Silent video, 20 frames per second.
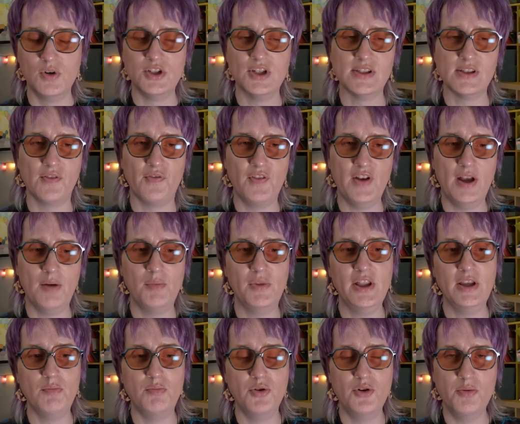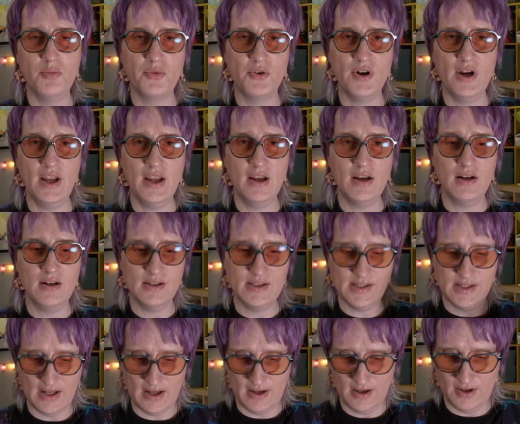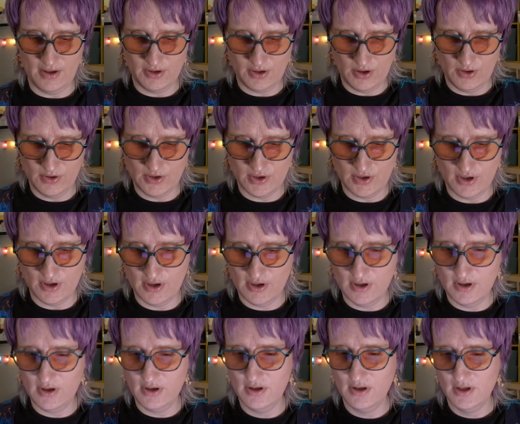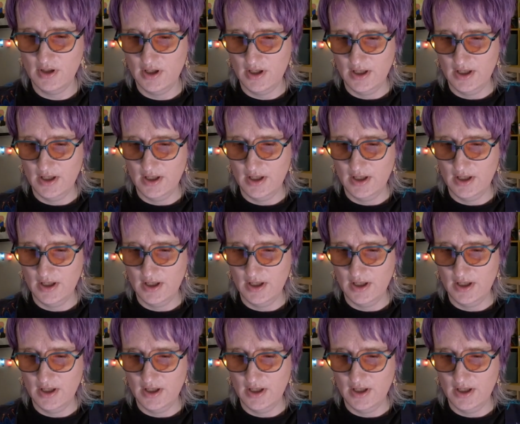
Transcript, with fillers: which is a family boomerang style coaster.